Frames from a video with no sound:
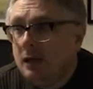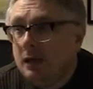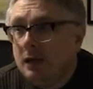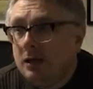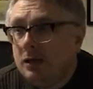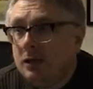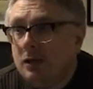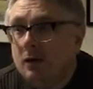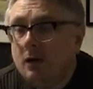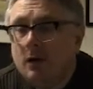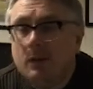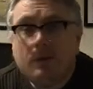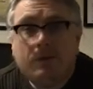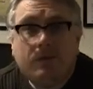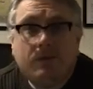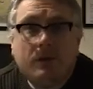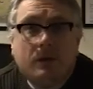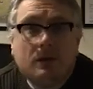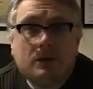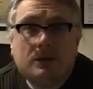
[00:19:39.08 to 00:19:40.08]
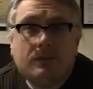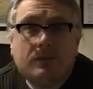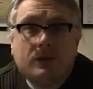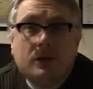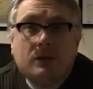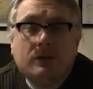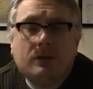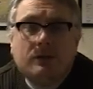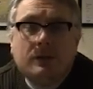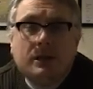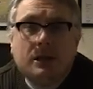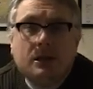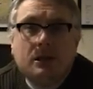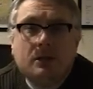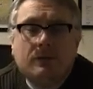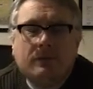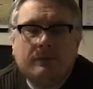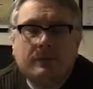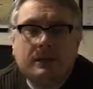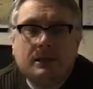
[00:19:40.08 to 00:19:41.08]
not the fault of the Ukraine
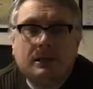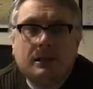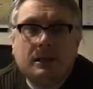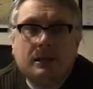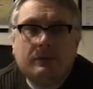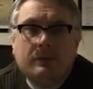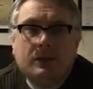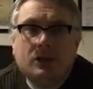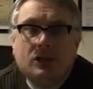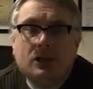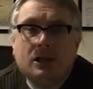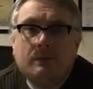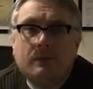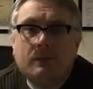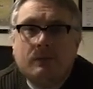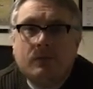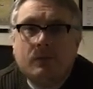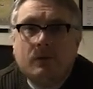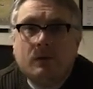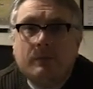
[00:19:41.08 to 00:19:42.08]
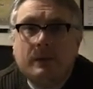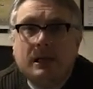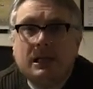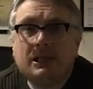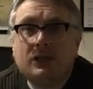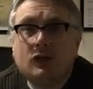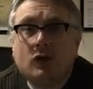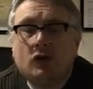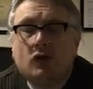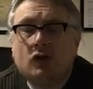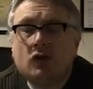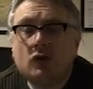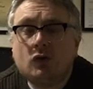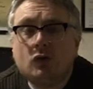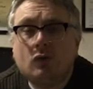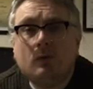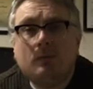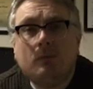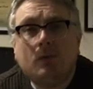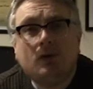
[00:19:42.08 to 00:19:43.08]
government in any way, shape or form. It's got
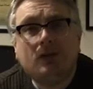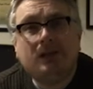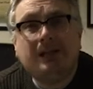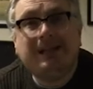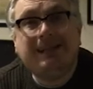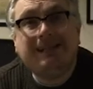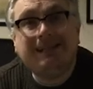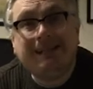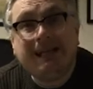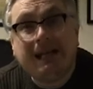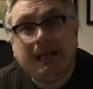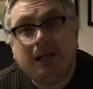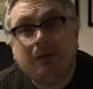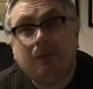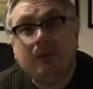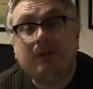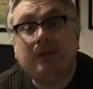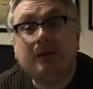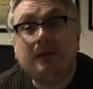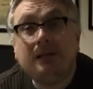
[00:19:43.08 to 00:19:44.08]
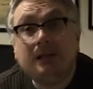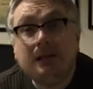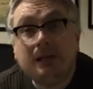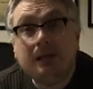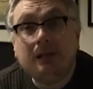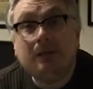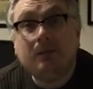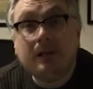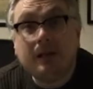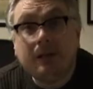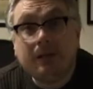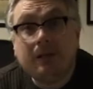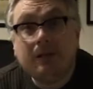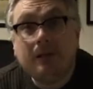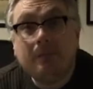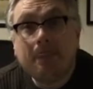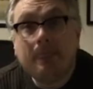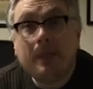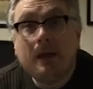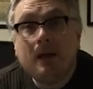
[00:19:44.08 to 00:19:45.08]
so much to contend with and deal with.
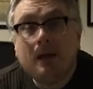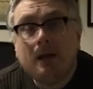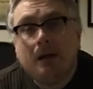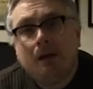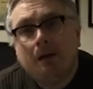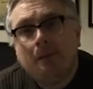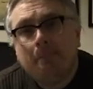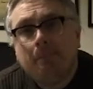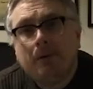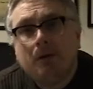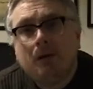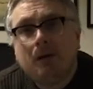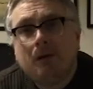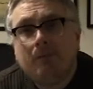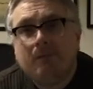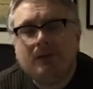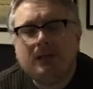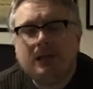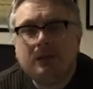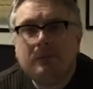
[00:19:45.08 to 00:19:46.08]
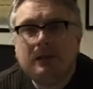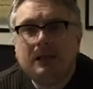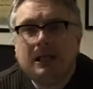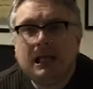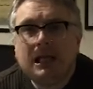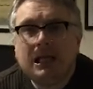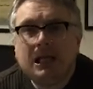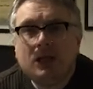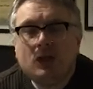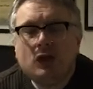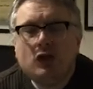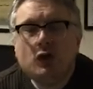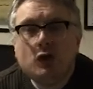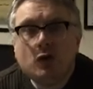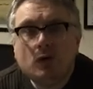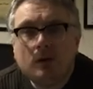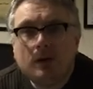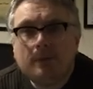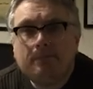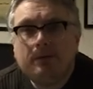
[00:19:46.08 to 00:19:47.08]
But obviously, we'd like
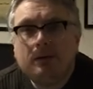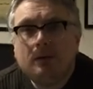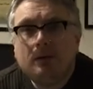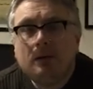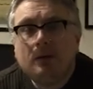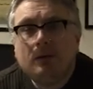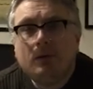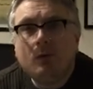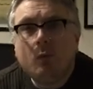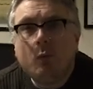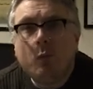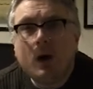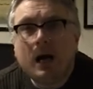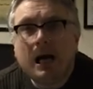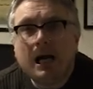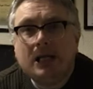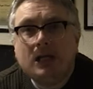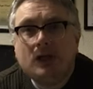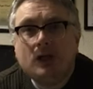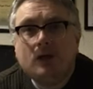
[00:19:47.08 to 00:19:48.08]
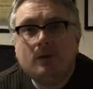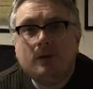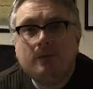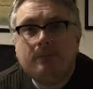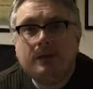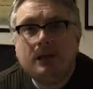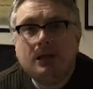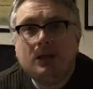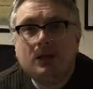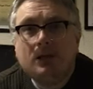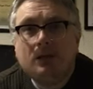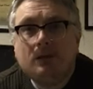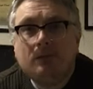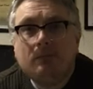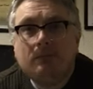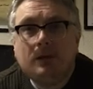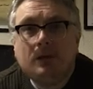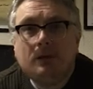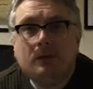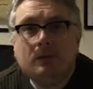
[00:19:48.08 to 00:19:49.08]
Europe, the wider European,
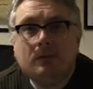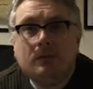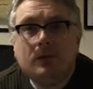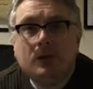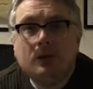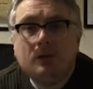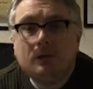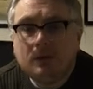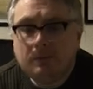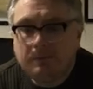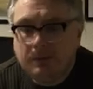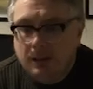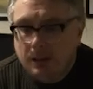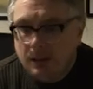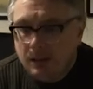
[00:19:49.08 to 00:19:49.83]
Europe,